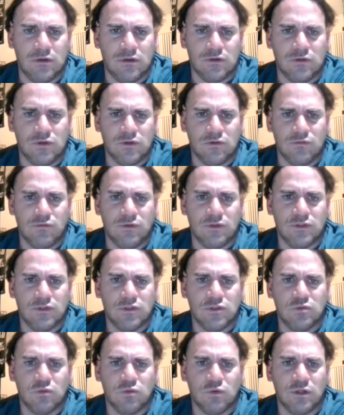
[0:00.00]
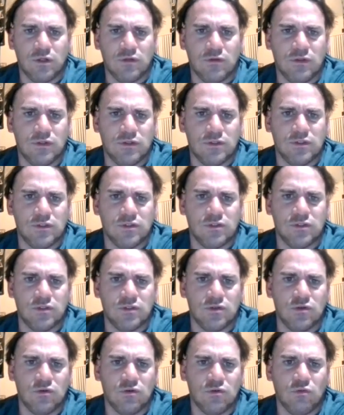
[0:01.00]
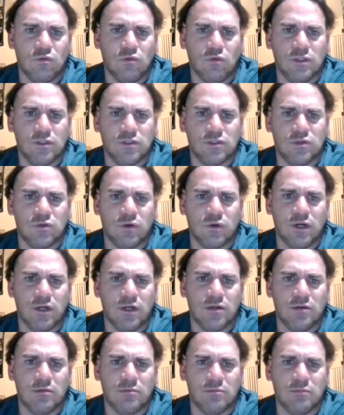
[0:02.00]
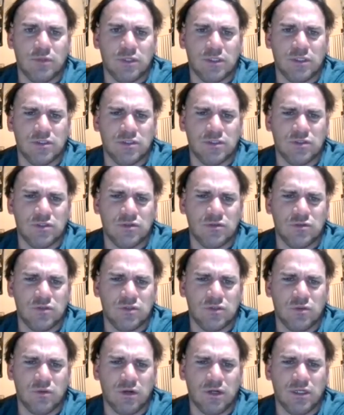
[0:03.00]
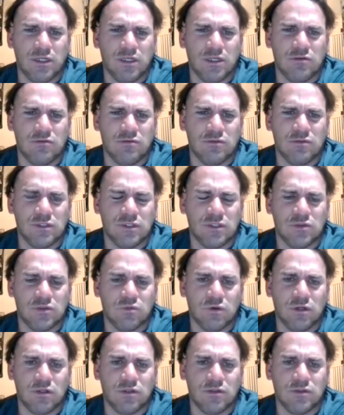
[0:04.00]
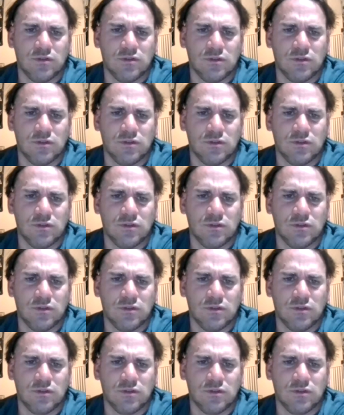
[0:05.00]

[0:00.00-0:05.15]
So if this is 1, this is 2. 1 squared plus 2 squared equals this one.